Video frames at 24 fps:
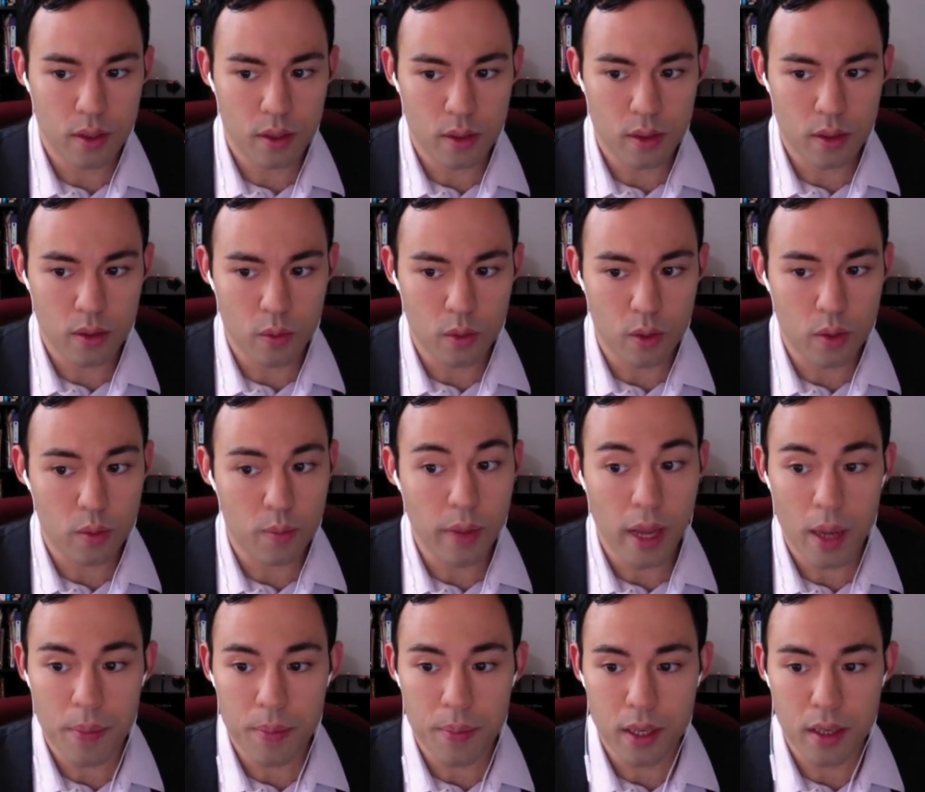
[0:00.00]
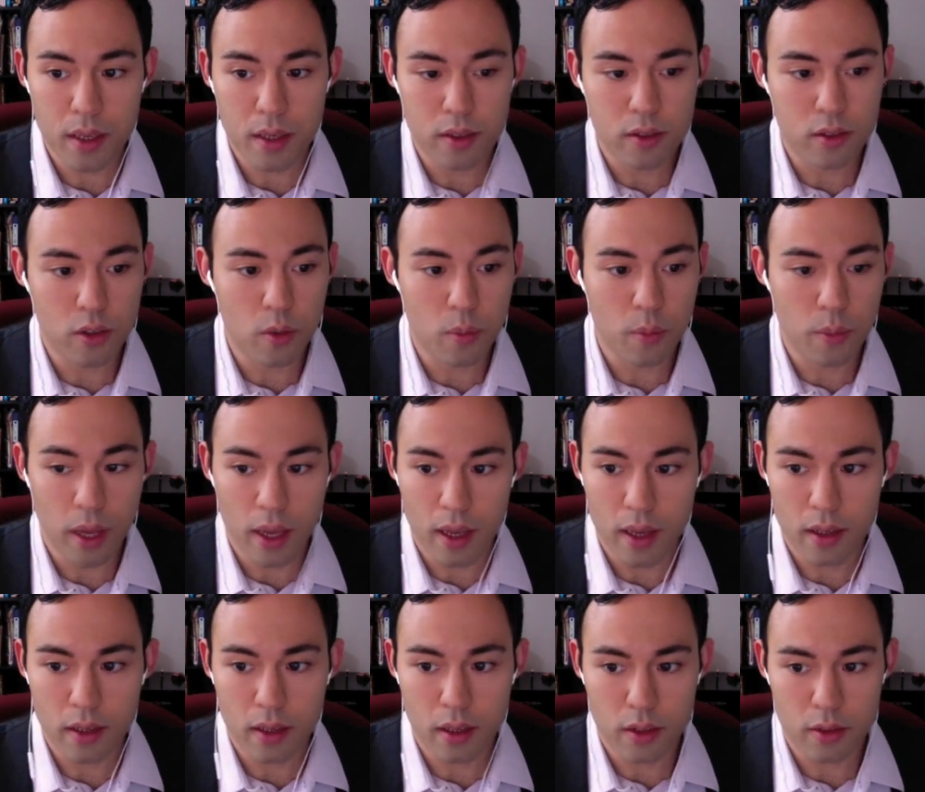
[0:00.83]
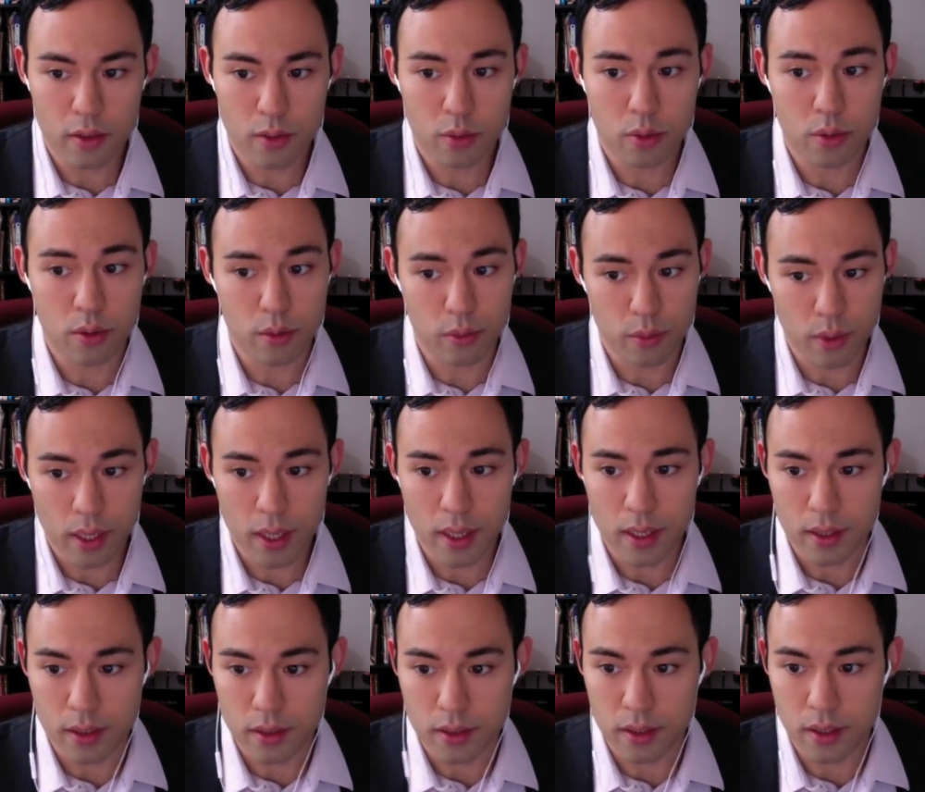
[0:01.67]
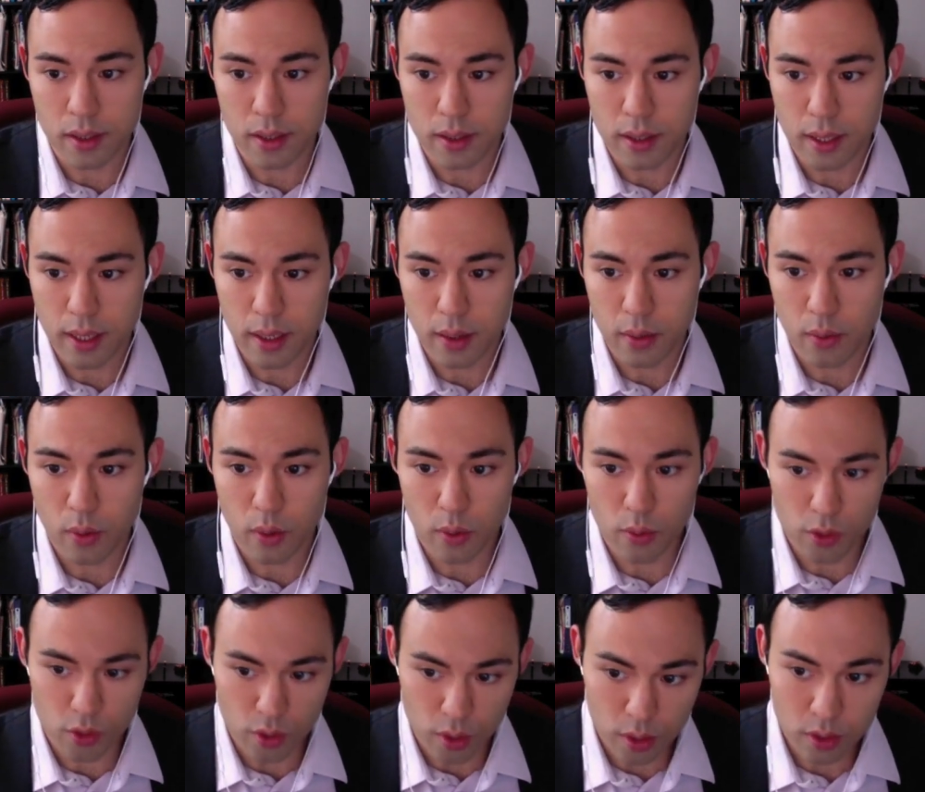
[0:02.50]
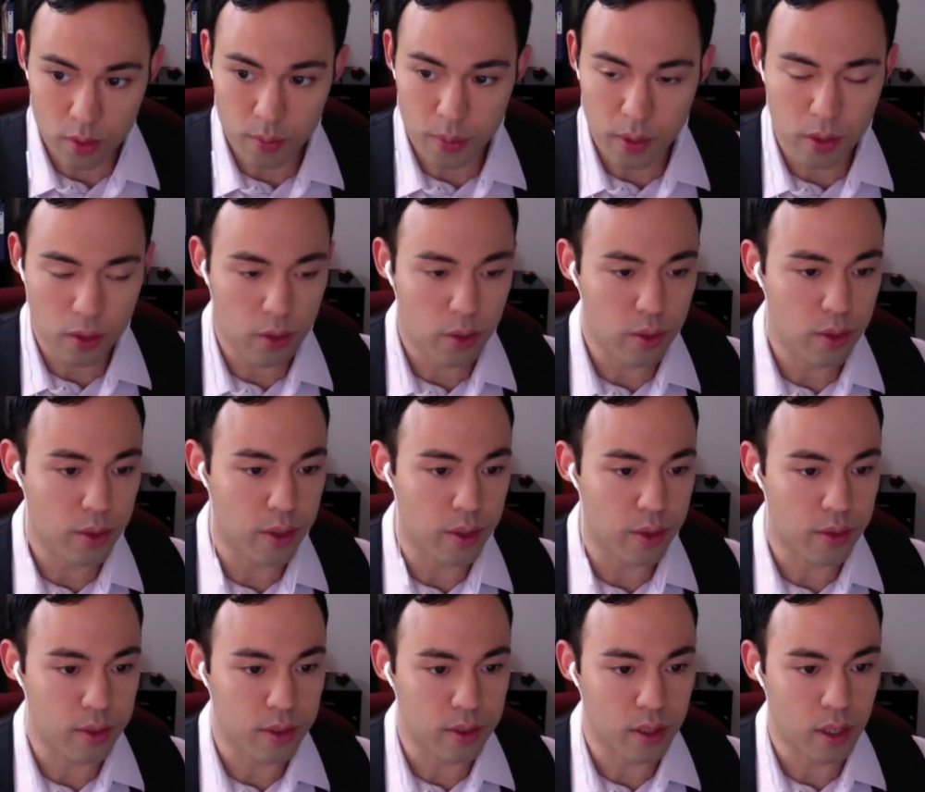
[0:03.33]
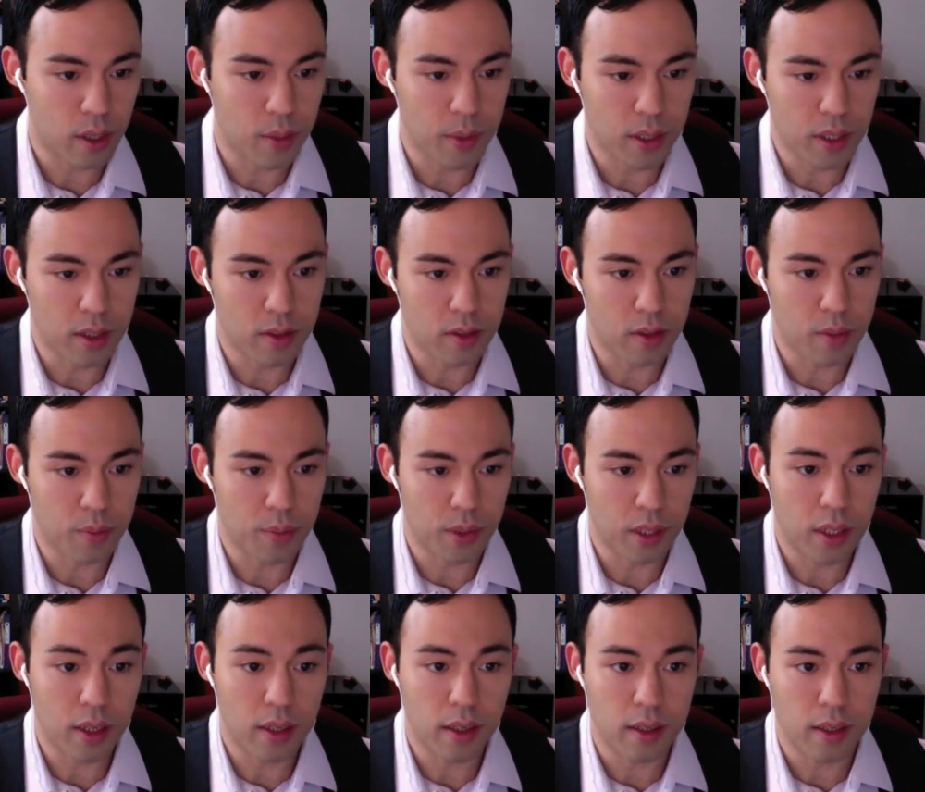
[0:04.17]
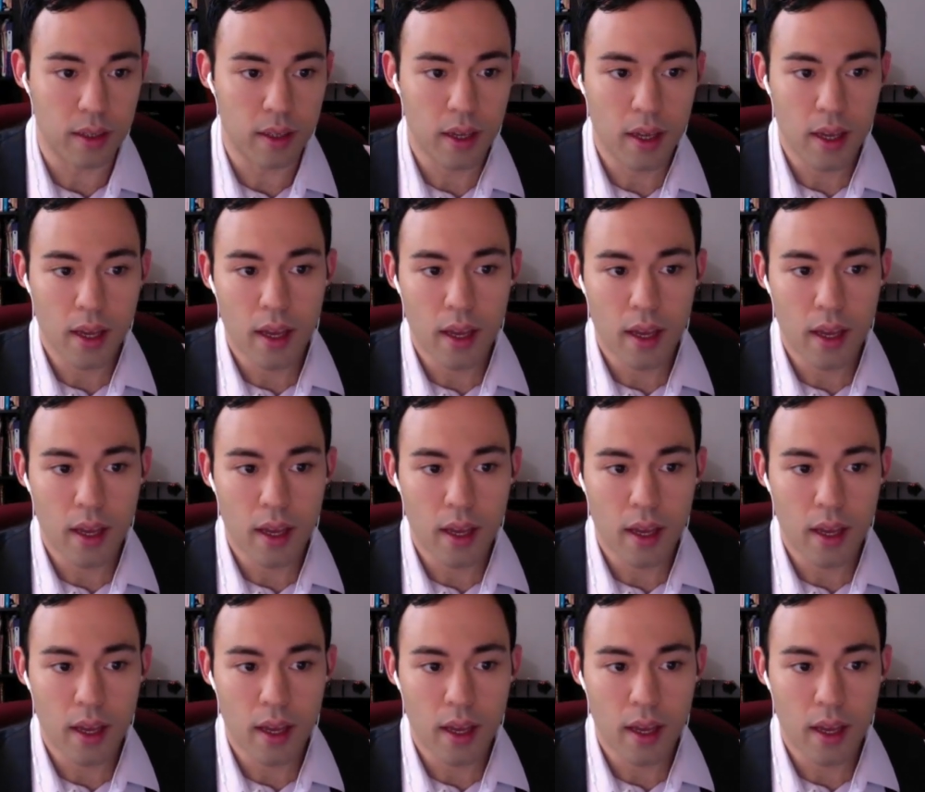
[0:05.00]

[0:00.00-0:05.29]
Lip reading: we're mapping a domain onto a range. And now what we talked about earlier is coming into play.